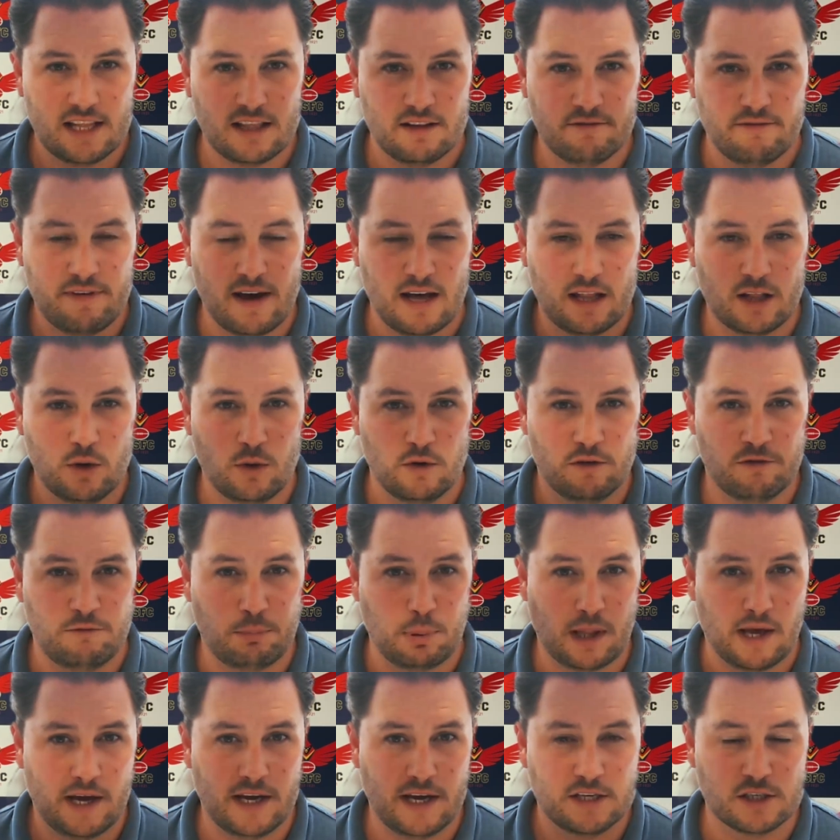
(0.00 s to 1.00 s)
the value of
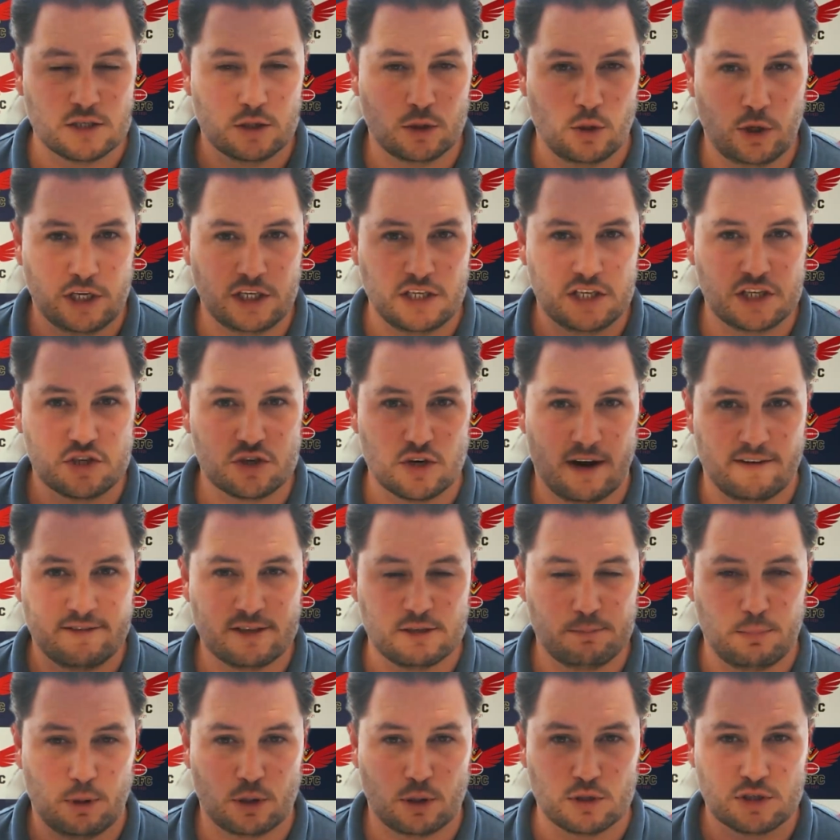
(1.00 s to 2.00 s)
players learning to drive
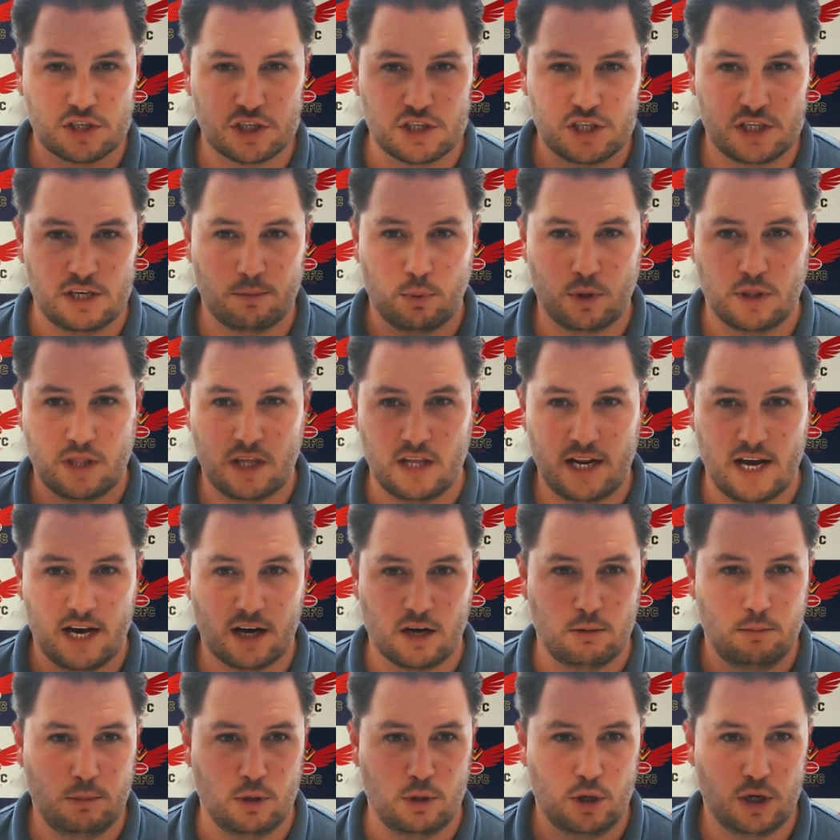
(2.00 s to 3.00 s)
sponsorship within our
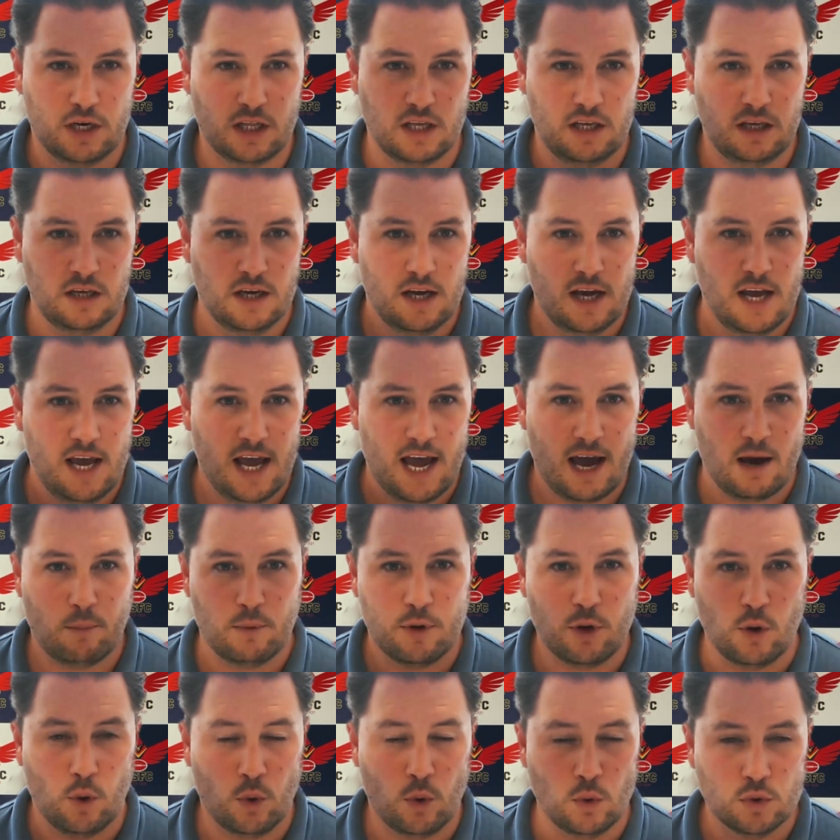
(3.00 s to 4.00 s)
community, and
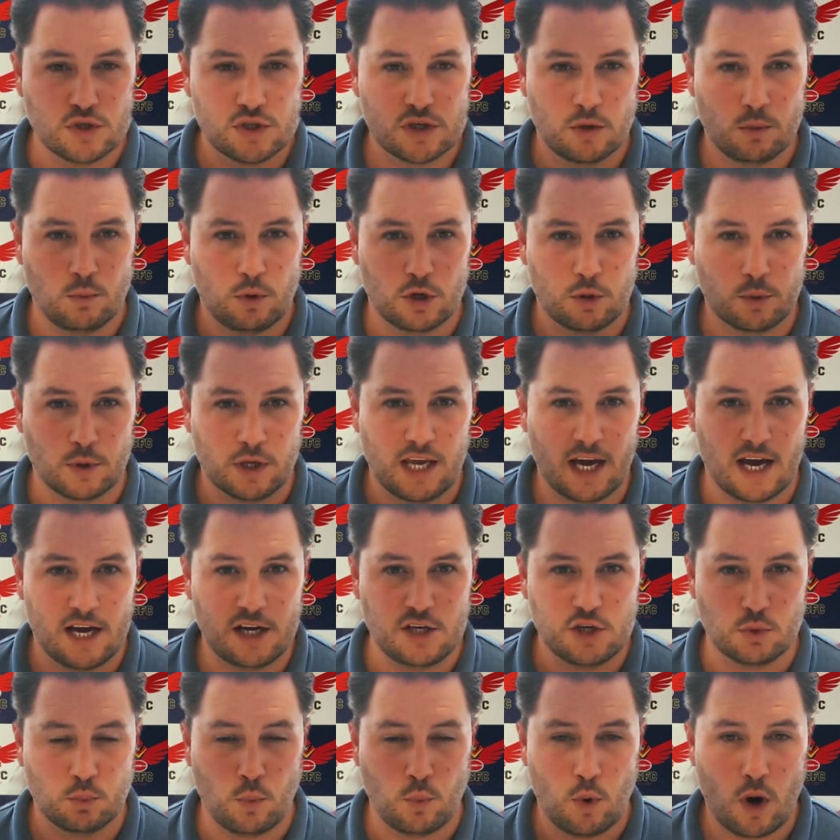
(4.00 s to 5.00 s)
we also want to
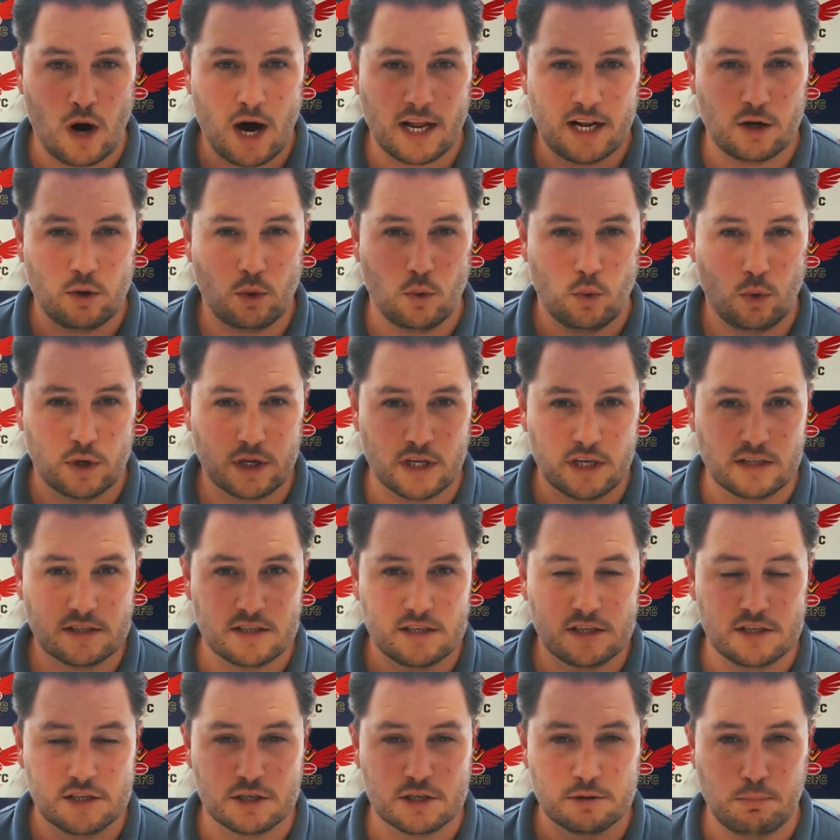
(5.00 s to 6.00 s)
engage a wider
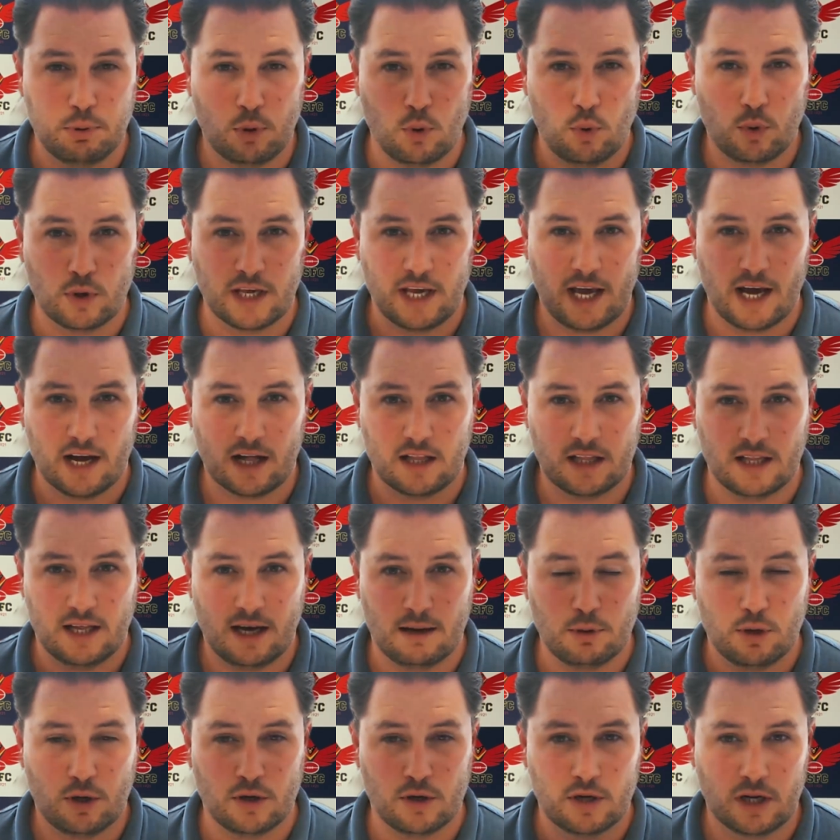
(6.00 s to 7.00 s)
audience in supporting our
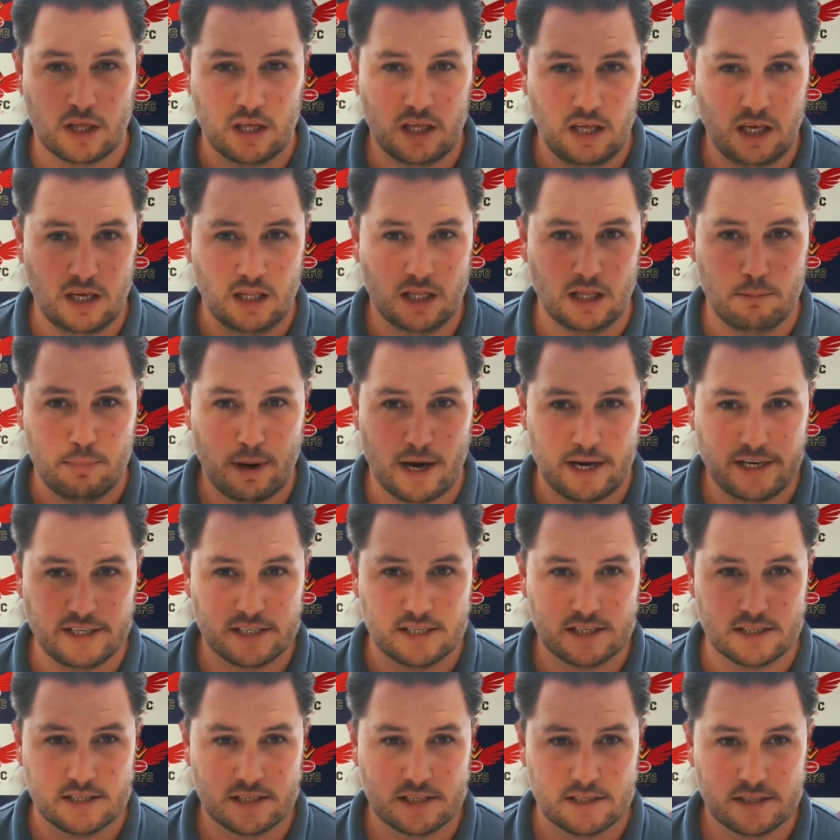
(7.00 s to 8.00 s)
club on a yearly
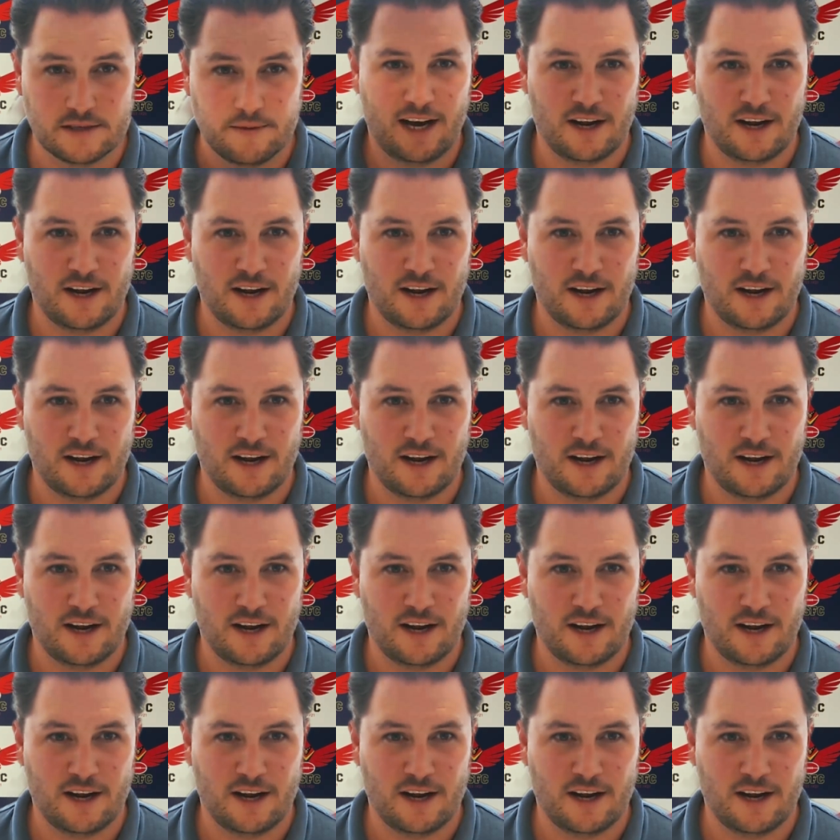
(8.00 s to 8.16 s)
basis.